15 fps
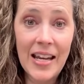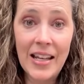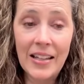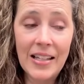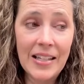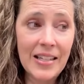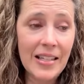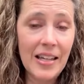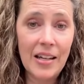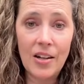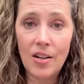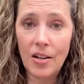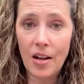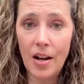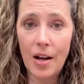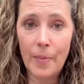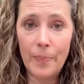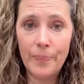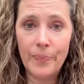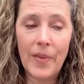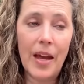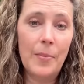at least in
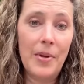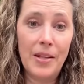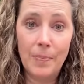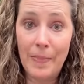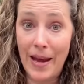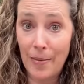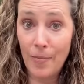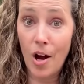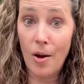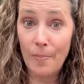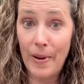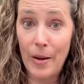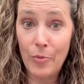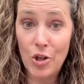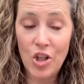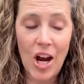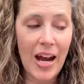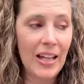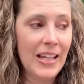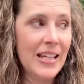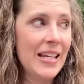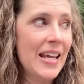I'm on Bainbridge
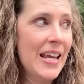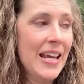Island,